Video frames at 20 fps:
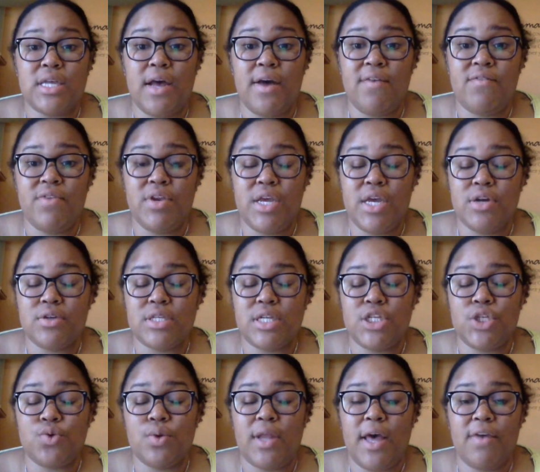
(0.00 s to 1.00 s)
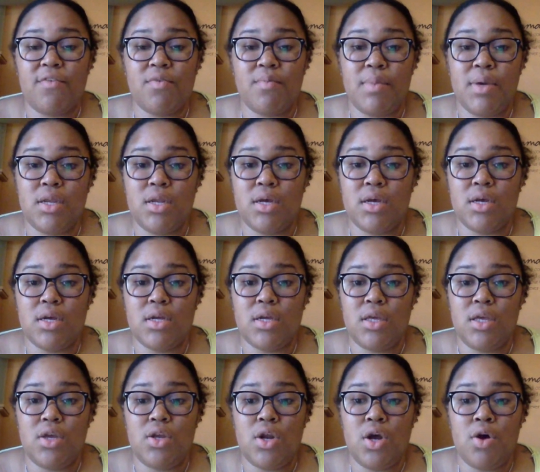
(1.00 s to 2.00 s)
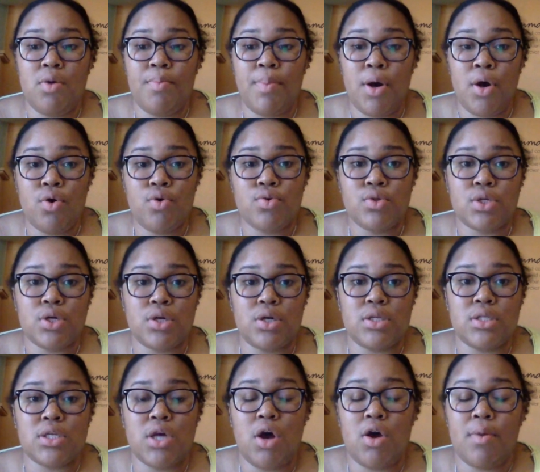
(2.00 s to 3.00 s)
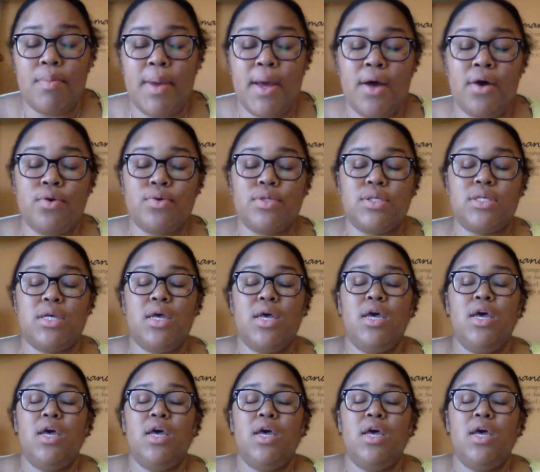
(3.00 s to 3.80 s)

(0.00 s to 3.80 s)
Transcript: videos that you would like for me to, post or to talk about,